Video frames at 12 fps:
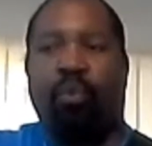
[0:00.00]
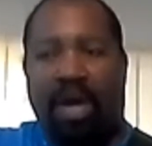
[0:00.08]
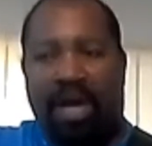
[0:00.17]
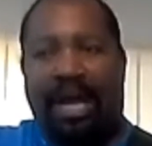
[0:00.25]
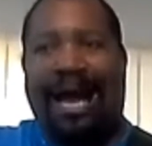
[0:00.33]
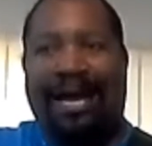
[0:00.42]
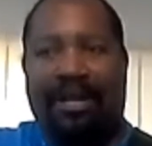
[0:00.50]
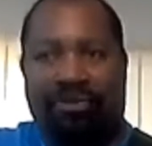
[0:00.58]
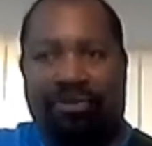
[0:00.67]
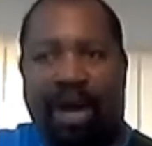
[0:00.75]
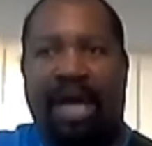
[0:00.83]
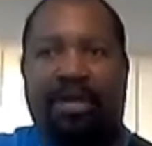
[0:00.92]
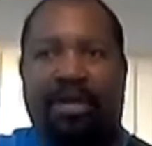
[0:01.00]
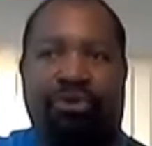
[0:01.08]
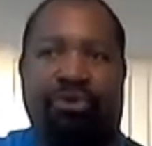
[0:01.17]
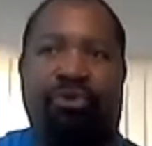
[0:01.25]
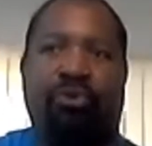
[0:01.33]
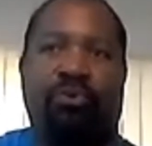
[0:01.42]
What I try to
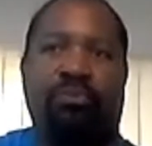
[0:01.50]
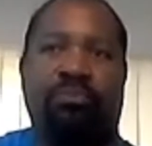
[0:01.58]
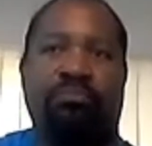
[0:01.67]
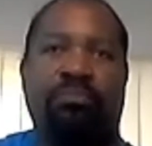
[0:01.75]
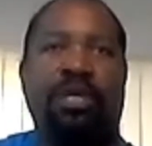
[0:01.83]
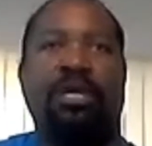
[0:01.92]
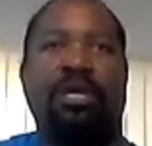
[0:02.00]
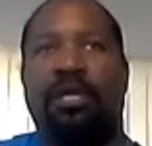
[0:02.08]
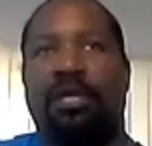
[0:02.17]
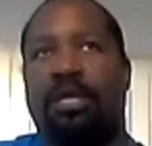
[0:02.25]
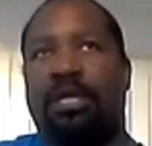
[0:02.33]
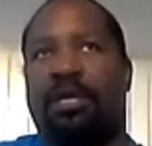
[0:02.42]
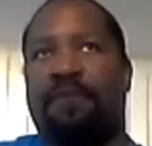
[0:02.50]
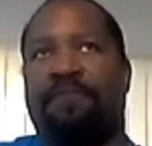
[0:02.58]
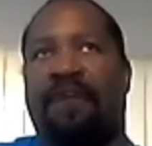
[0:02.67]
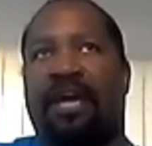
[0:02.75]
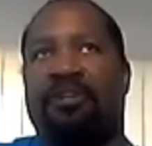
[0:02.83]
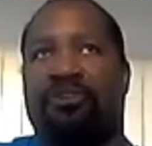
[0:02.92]
do,
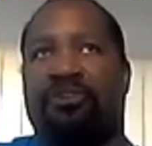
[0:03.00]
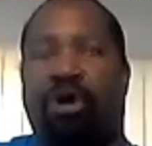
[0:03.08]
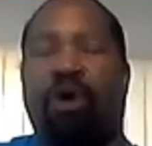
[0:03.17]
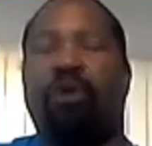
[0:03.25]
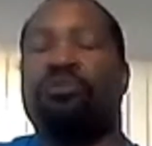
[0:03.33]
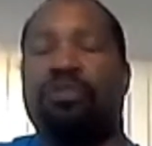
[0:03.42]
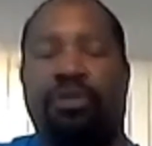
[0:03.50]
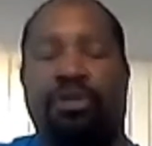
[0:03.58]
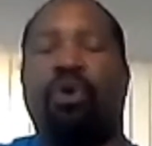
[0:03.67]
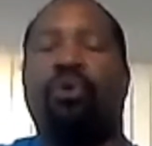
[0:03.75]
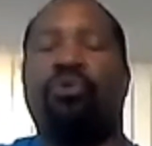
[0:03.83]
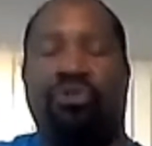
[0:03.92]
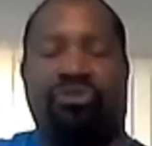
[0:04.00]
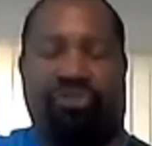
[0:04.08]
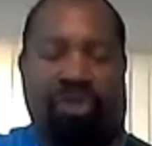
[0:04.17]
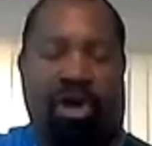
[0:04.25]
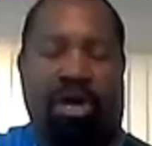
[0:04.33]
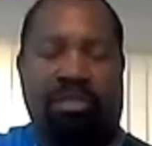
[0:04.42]
if I don't know the
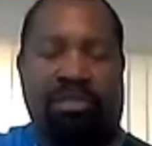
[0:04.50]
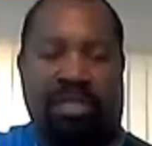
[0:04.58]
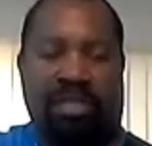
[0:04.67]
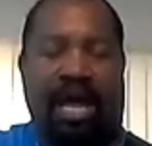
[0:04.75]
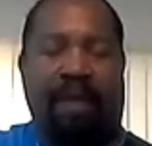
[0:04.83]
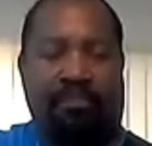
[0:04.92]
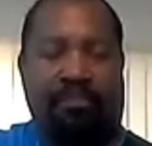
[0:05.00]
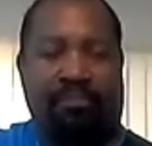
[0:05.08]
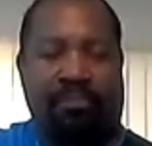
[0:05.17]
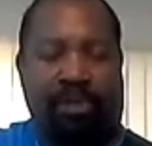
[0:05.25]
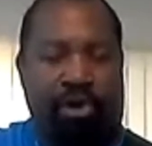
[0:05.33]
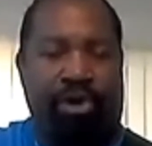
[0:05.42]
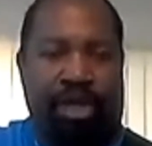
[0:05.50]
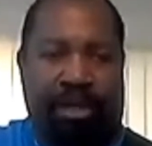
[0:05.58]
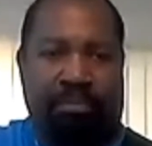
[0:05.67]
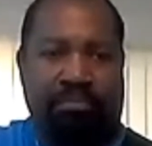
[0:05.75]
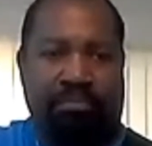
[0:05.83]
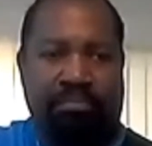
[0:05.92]
songs that I'm
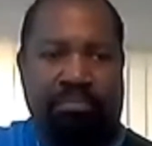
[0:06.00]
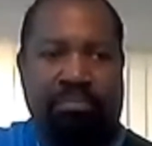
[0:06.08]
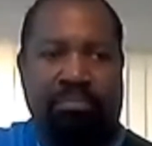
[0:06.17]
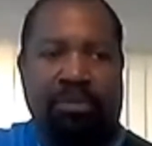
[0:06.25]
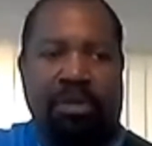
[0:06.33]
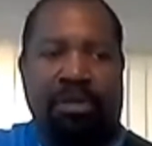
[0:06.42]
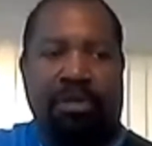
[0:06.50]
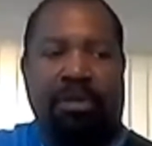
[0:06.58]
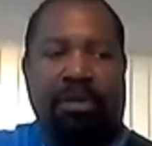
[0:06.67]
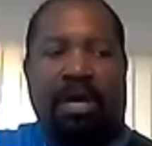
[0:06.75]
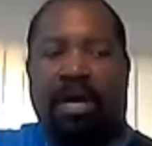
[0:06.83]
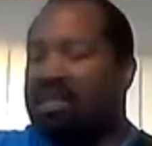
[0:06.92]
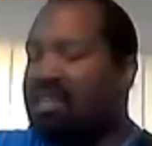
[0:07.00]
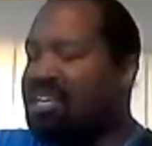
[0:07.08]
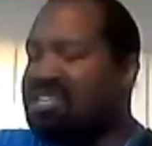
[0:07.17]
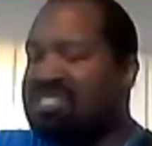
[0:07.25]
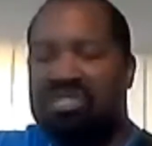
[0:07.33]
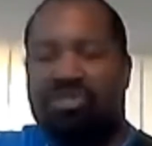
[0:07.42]
learning,
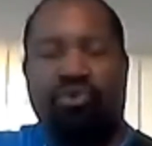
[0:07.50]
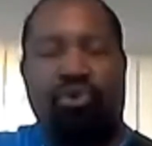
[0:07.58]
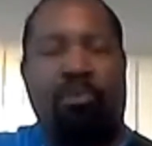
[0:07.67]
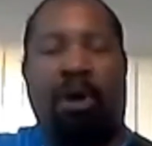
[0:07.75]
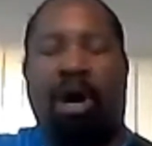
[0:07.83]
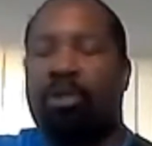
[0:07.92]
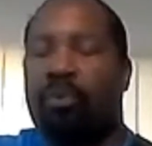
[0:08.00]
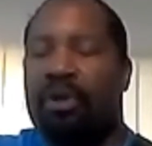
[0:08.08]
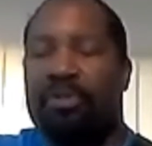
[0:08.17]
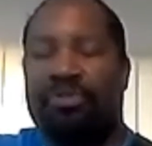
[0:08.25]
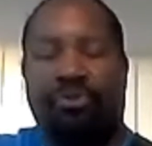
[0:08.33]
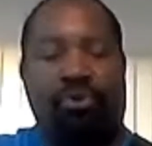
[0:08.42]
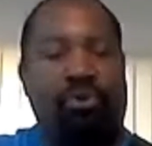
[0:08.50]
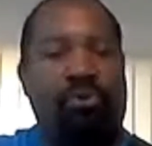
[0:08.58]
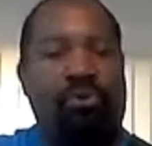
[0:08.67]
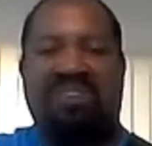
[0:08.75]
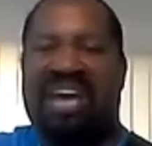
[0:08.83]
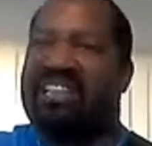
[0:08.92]
listen to them all the way
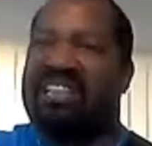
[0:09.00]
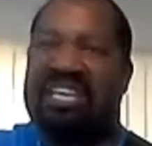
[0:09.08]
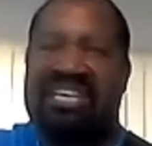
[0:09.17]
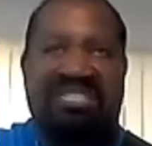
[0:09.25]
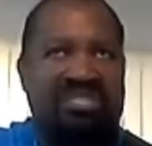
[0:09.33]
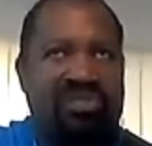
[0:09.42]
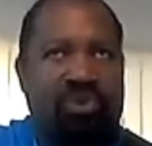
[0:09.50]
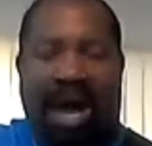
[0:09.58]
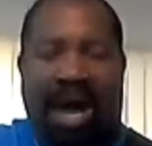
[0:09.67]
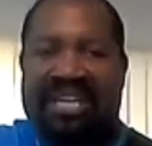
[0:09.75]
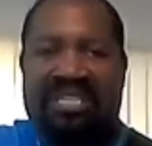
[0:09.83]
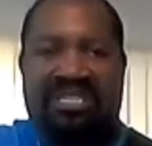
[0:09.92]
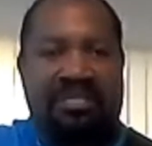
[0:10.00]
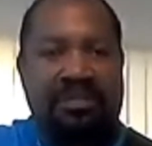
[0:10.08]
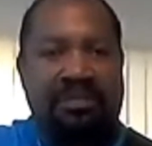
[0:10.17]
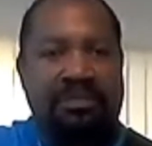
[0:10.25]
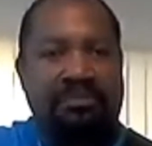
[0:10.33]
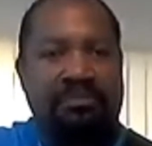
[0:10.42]
through at least
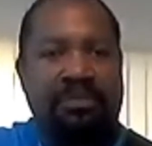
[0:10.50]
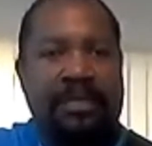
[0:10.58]
twice.